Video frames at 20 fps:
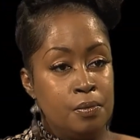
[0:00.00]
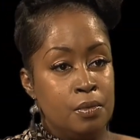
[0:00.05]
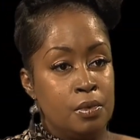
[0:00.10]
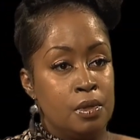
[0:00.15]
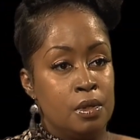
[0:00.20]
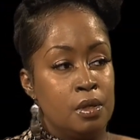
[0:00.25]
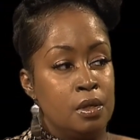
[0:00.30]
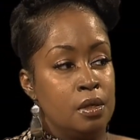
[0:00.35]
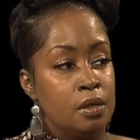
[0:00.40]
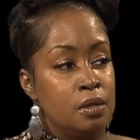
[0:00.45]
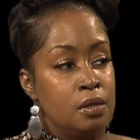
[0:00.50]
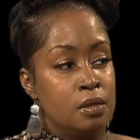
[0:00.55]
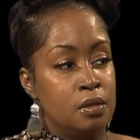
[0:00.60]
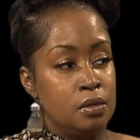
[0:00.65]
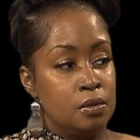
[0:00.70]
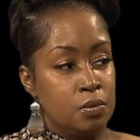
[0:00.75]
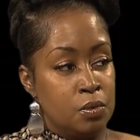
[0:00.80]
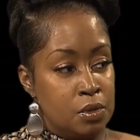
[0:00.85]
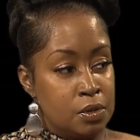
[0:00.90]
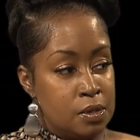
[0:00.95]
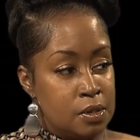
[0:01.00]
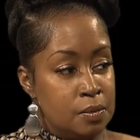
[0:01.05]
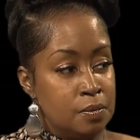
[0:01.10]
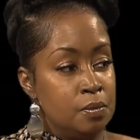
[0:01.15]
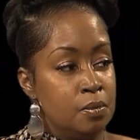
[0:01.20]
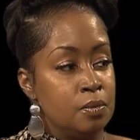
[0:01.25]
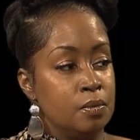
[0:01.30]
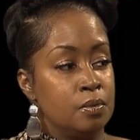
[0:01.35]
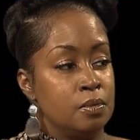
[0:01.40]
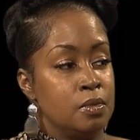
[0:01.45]
Wilson.
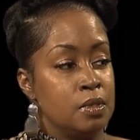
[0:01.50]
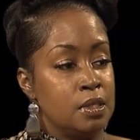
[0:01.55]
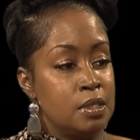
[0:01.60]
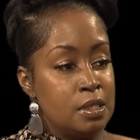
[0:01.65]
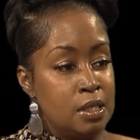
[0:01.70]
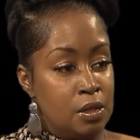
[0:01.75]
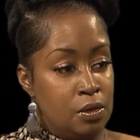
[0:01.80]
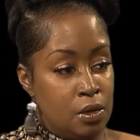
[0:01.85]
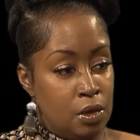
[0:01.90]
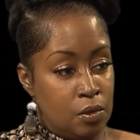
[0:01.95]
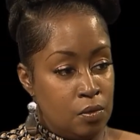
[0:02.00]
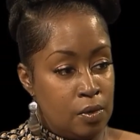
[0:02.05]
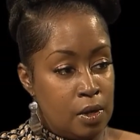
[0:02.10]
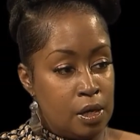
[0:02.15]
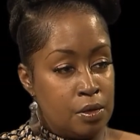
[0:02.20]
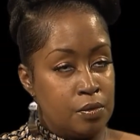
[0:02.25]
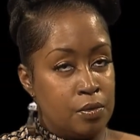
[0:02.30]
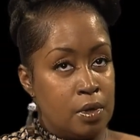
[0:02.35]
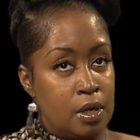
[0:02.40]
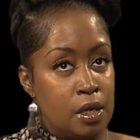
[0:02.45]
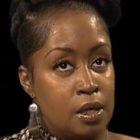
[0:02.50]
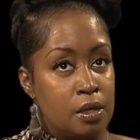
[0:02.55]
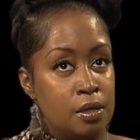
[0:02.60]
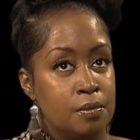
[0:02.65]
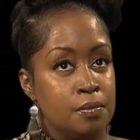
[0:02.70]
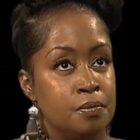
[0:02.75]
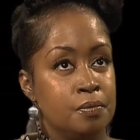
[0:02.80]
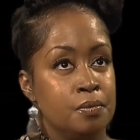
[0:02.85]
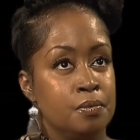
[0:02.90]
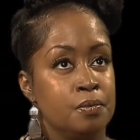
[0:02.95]
Cynthia Rothrock.
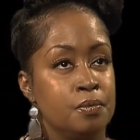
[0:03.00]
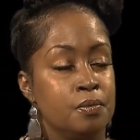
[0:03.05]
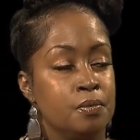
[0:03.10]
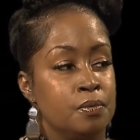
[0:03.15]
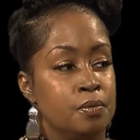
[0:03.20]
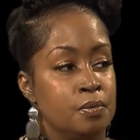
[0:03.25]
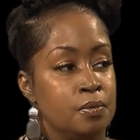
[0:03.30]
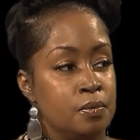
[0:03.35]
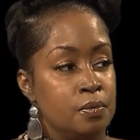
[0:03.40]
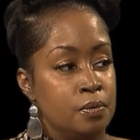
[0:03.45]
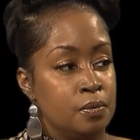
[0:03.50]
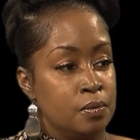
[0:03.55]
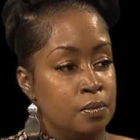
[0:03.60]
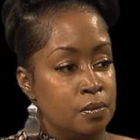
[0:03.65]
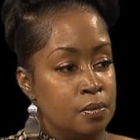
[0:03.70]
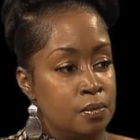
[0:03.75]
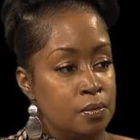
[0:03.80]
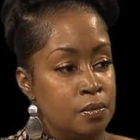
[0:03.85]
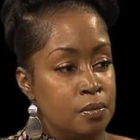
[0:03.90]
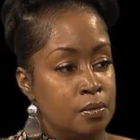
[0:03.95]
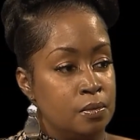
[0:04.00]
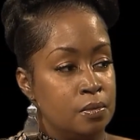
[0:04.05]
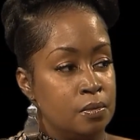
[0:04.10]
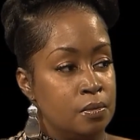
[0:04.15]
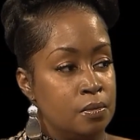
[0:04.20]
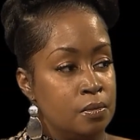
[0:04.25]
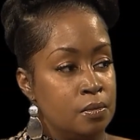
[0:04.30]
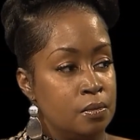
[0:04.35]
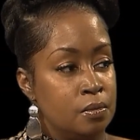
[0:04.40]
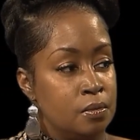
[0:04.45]
And I
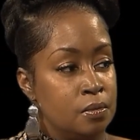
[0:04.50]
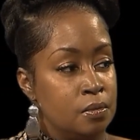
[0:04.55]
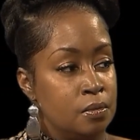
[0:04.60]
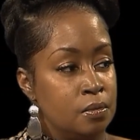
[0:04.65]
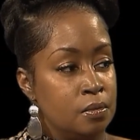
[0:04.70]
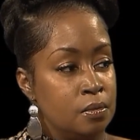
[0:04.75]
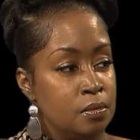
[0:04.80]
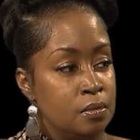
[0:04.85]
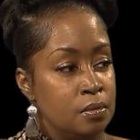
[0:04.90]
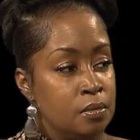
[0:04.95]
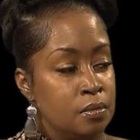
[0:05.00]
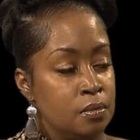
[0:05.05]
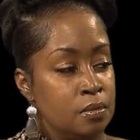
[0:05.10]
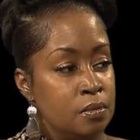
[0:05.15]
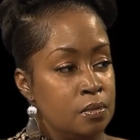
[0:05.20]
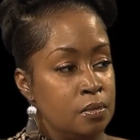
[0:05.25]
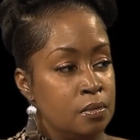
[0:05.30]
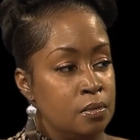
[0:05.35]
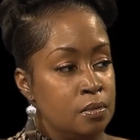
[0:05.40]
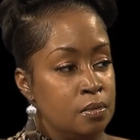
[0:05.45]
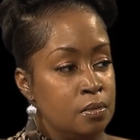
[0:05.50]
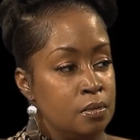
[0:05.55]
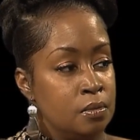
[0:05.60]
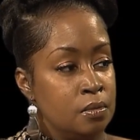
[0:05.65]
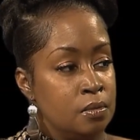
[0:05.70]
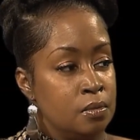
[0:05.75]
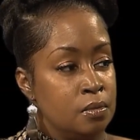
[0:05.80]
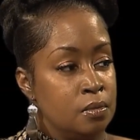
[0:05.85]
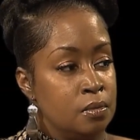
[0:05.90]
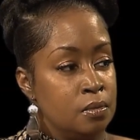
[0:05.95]
think that
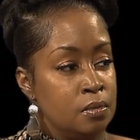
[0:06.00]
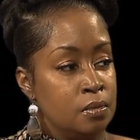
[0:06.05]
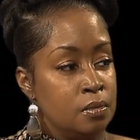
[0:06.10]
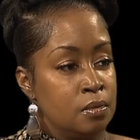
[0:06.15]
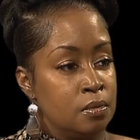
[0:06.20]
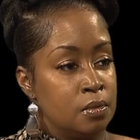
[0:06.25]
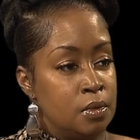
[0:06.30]
was it, right?